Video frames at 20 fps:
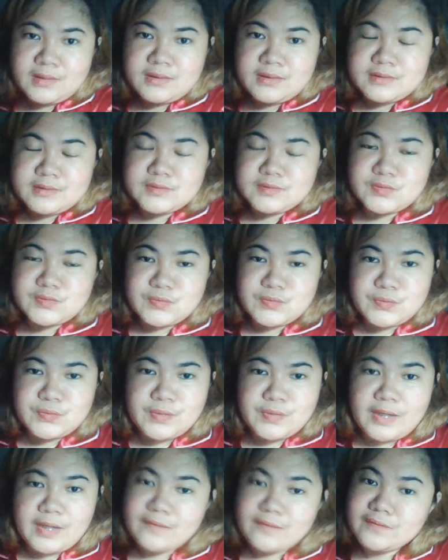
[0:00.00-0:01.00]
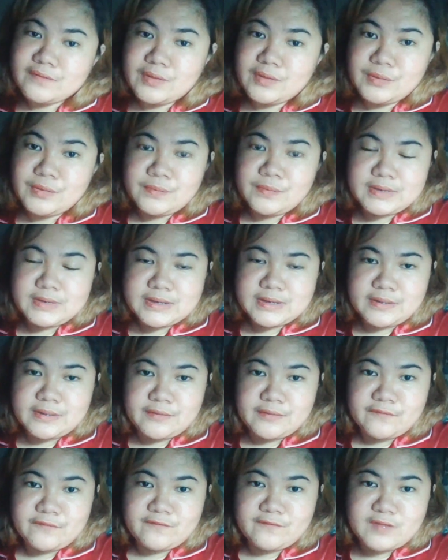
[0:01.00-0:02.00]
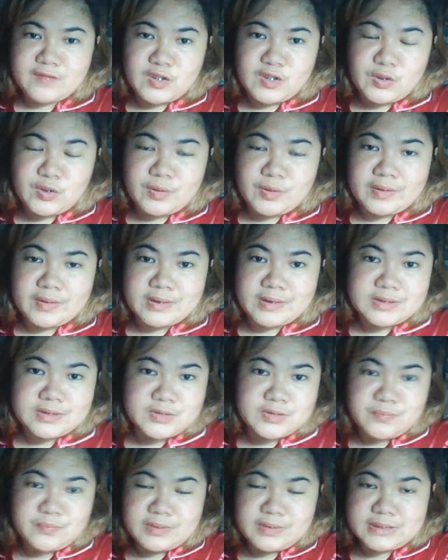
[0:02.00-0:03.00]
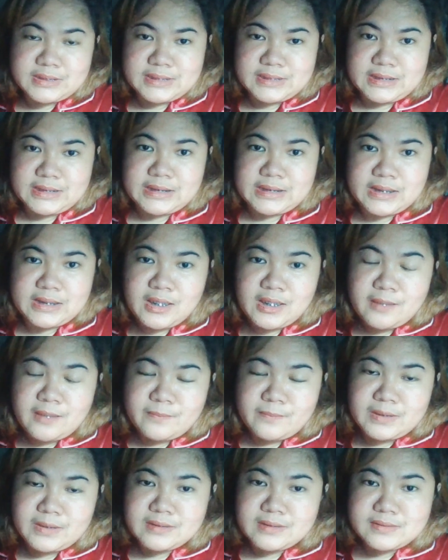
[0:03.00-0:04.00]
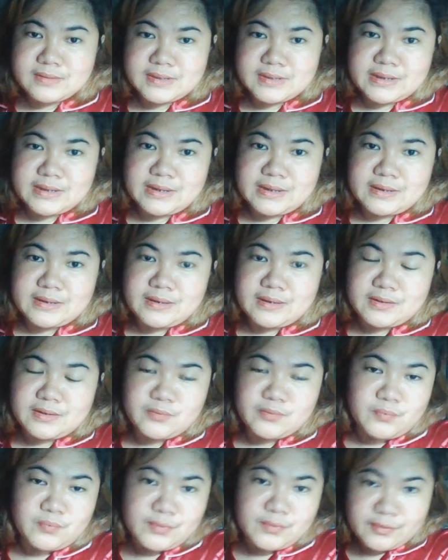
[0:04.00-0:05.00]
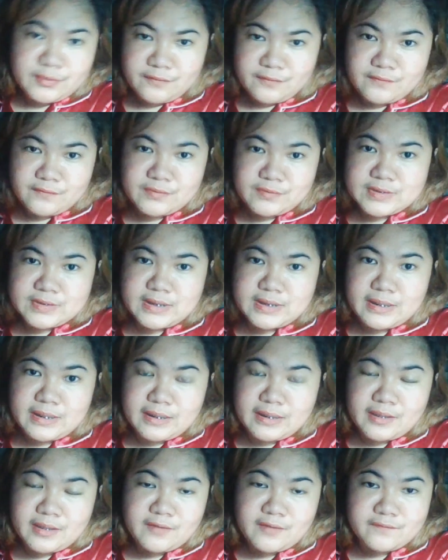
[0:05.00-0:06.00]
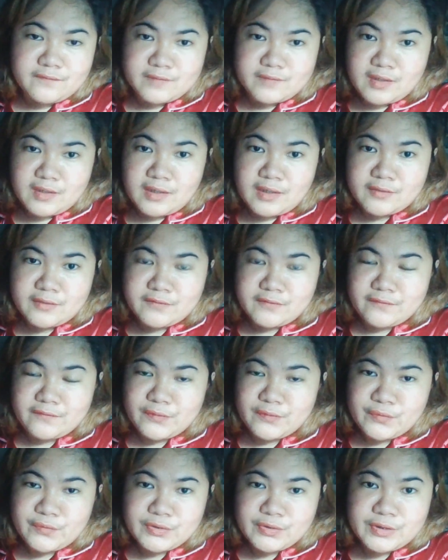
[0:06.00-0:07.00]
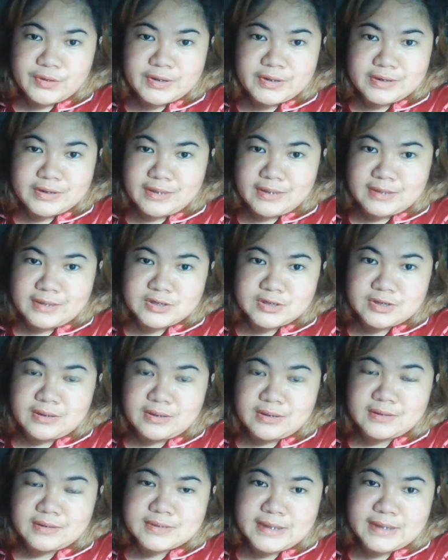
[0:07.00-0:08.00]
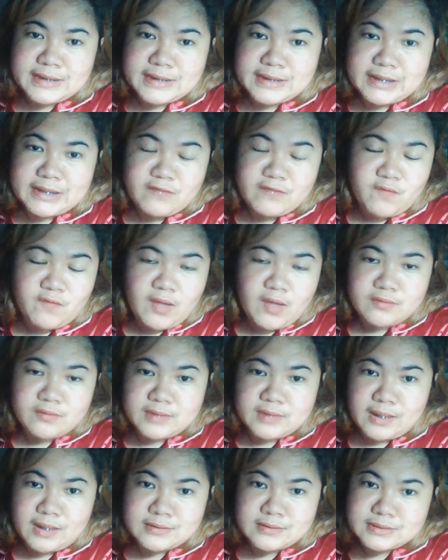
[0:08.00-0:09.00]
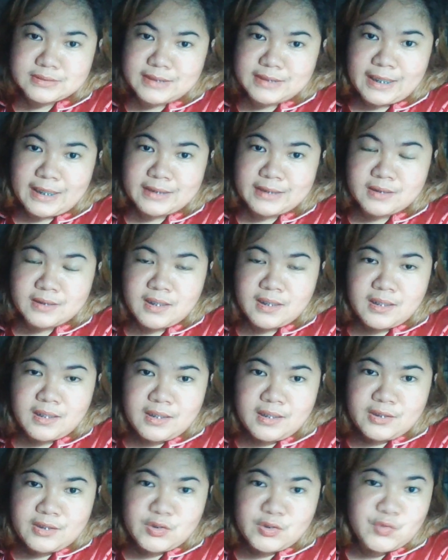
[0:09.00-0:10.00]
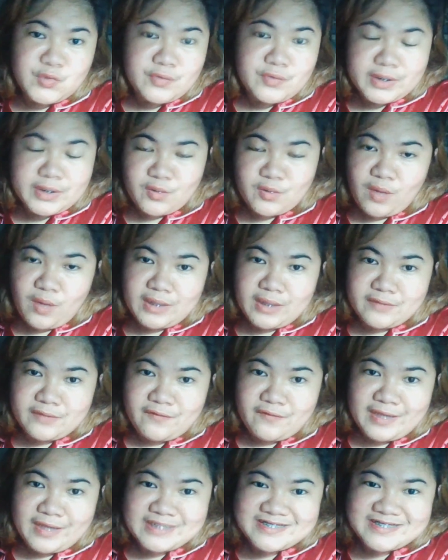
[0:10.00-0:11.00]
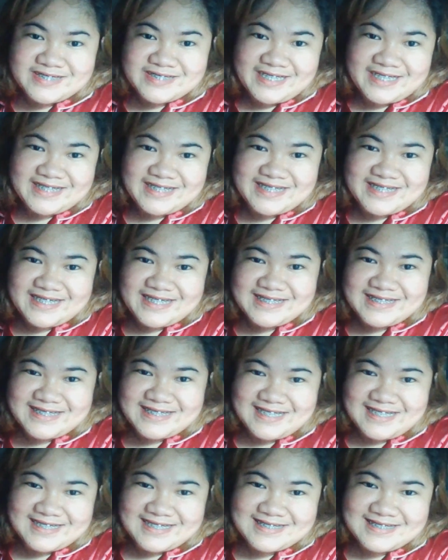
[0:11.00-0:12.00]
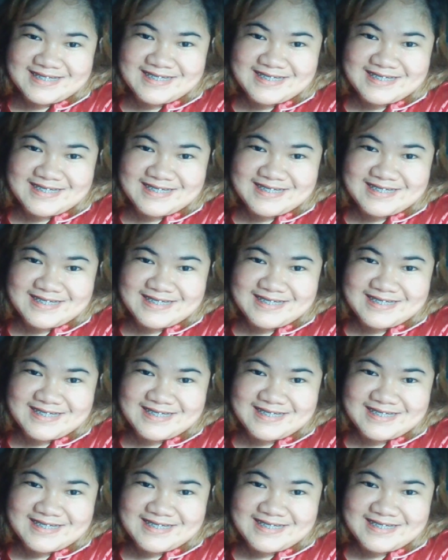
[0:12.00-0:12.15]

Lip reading: So after you received your eligibility, meaning to say that the Board of Nursing have done reviewing your credentials and they found out that you are qualified to take the NCLEX.